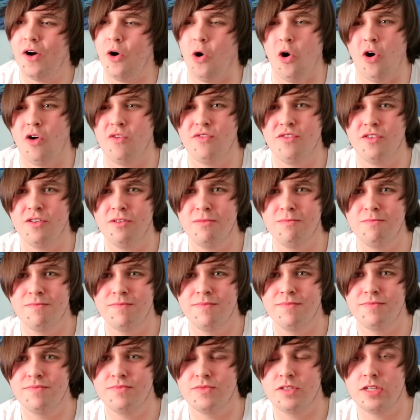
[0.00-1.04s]
awful
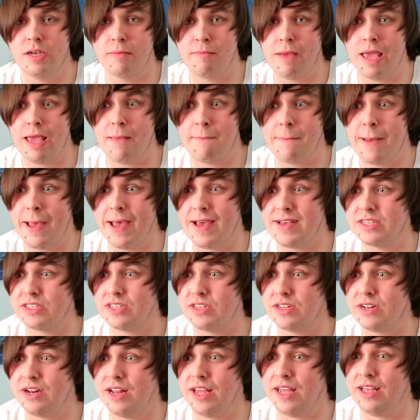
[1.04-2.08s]
to me
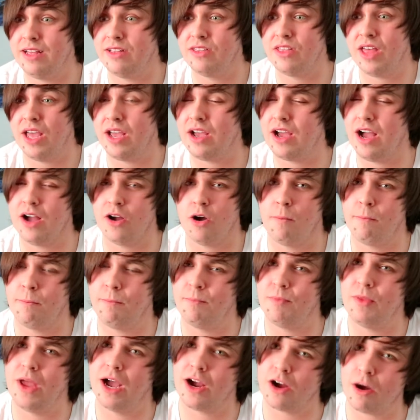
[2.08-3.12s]
personally. Like, I
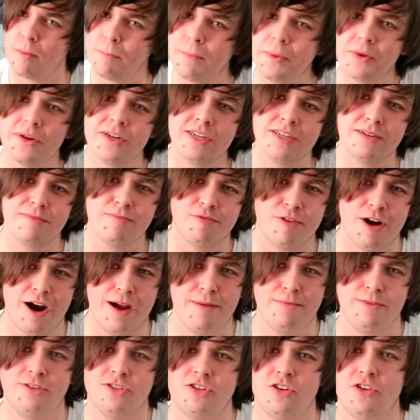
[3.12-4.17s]
got bullied in
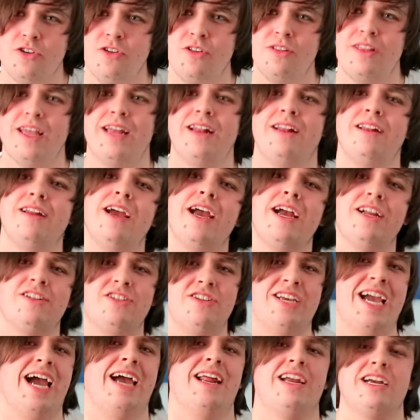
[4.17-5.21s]
primary school, and then
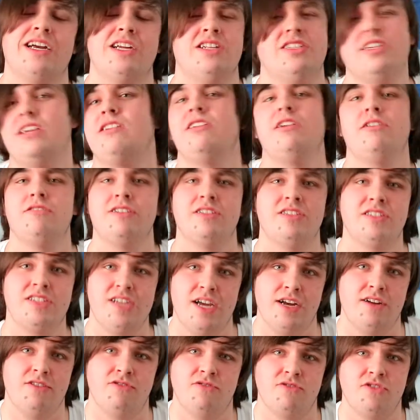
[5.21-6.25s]
it kind of continued in
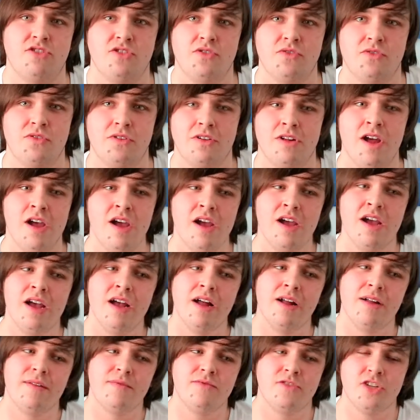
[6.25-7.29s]
secondary school,
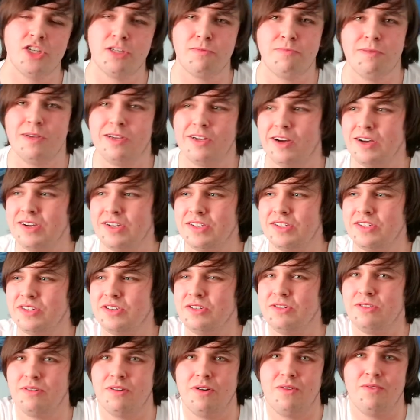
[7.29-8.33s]
just
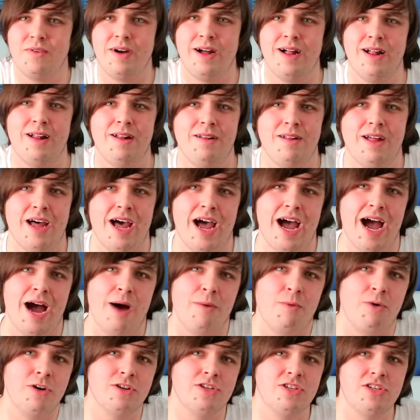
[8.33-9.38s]
because, well,
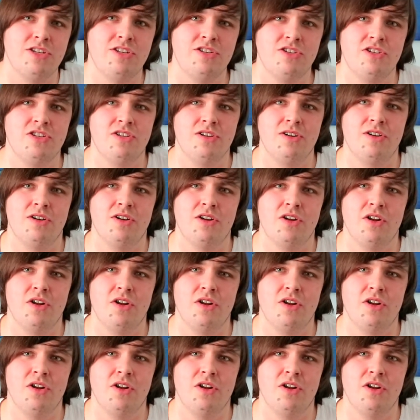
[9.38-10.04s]
I wasn't